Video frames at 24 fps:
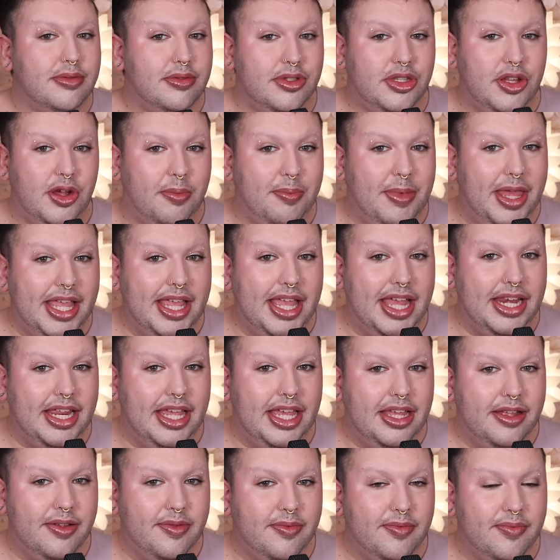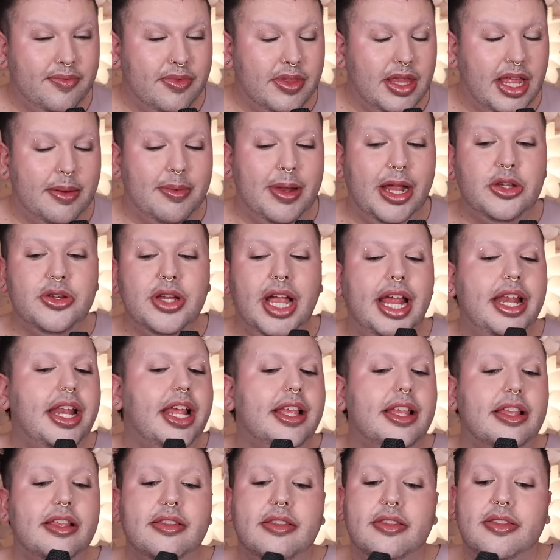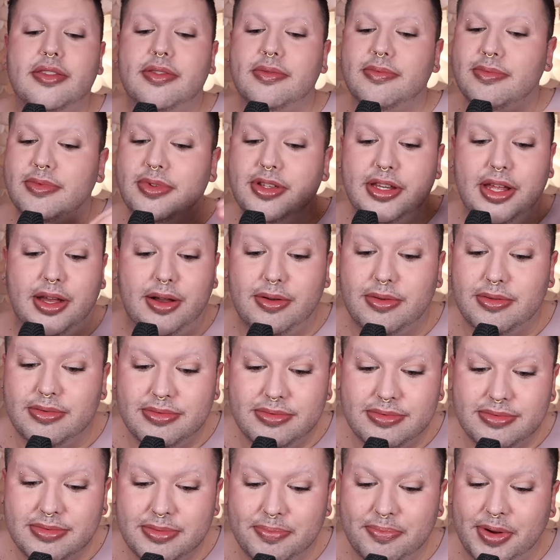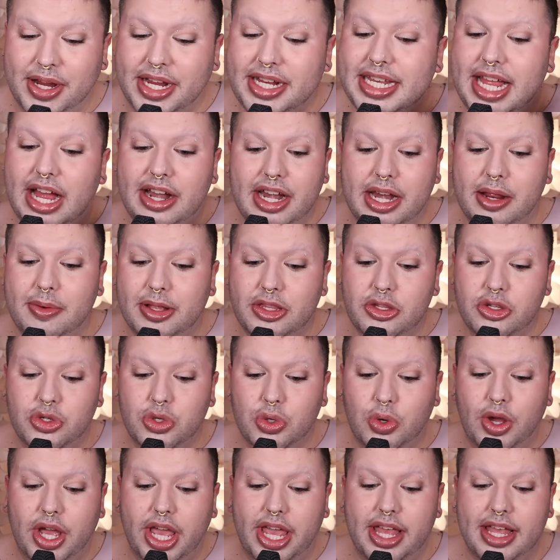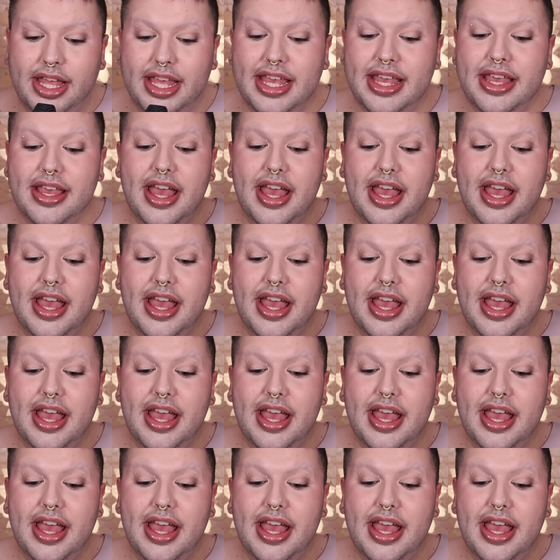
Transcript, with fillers: don't make any. I'm not trying to, you know, bring down anyone's joy.